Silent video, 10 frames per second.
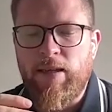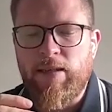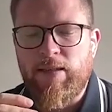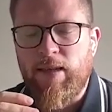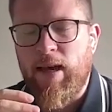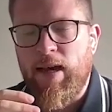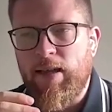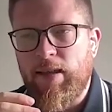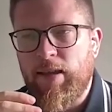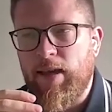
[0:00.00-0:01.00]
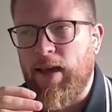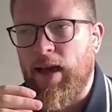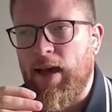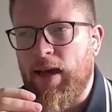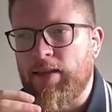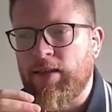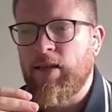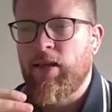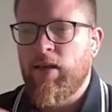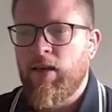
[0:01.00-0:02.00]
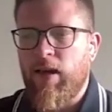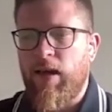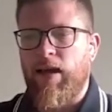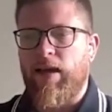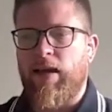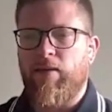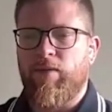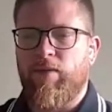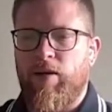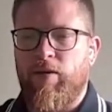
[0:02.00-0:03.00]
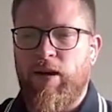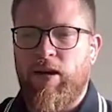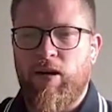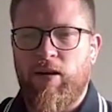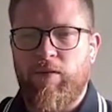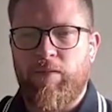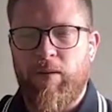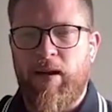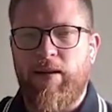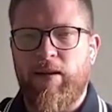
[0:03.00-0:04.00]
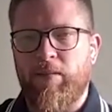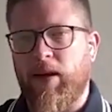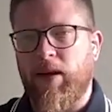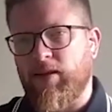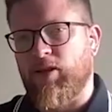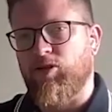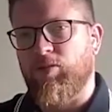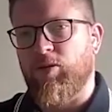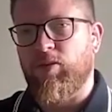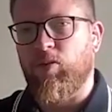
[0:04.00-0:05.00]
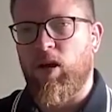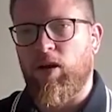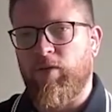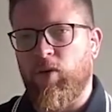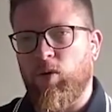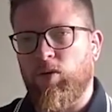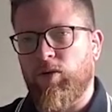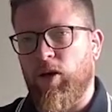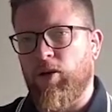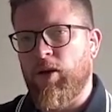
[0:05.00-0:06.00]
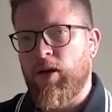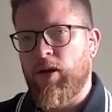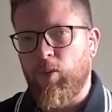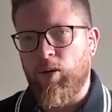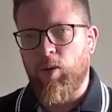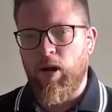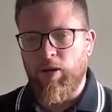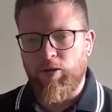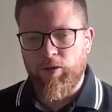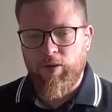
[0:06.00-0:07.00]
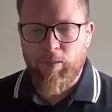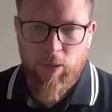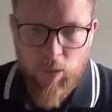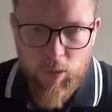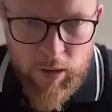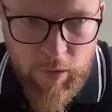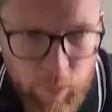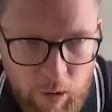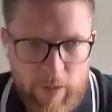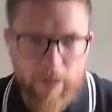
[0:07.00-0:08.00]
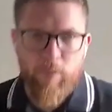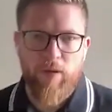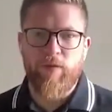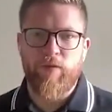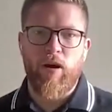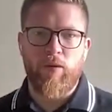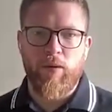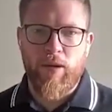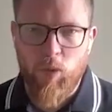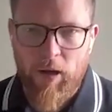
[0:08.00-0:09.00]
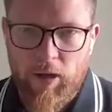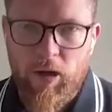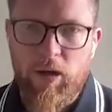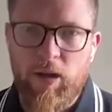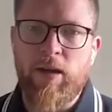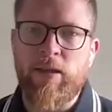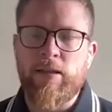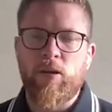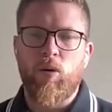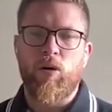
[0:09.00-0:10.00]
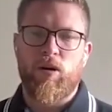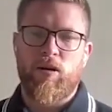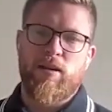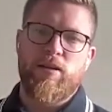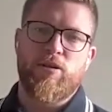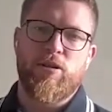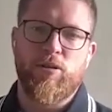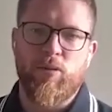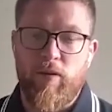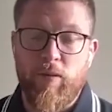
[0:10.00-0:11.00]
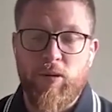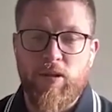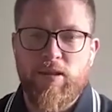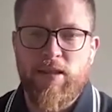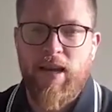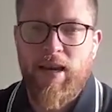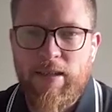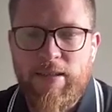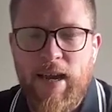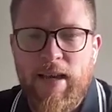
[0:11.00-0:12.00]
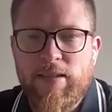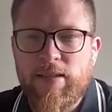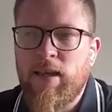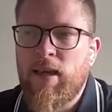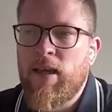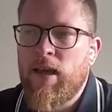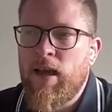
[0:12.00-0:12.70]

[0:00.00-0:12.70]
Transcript: is that they had a very kind of blended mixed distributed workforce. So we weren't your typical kind of working with only white collar organizations where everybody sat at a desk.